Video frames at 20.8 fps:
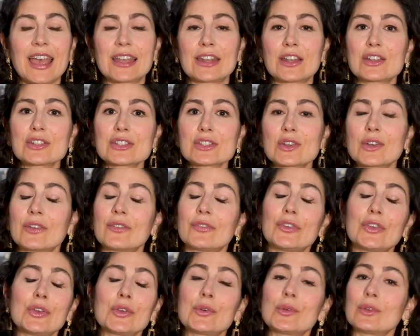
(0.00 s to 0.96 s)
and also
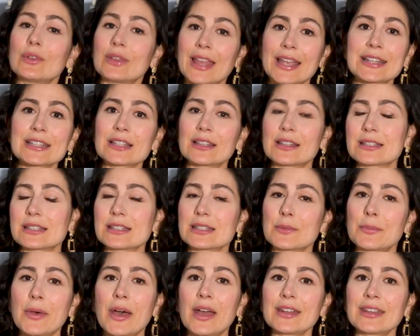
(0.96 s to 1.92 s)
if you like to listen
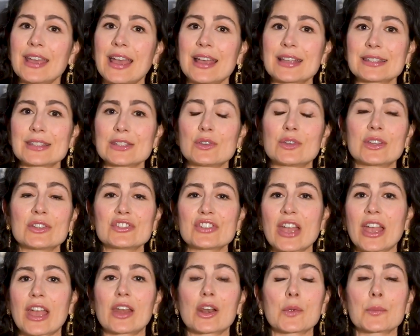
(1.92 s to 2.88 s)
to podcasts, you can
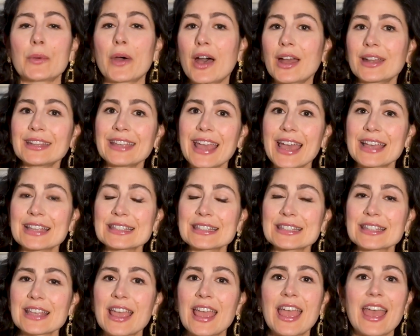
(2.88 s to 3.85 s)
check out our
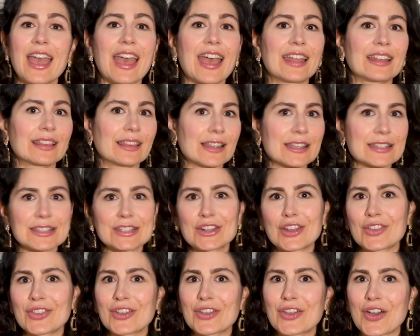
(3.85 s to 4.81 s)
podcast and listen
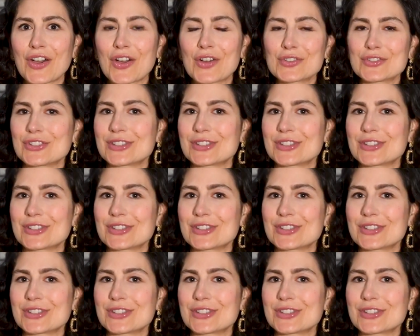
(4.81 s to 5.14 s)
on the go.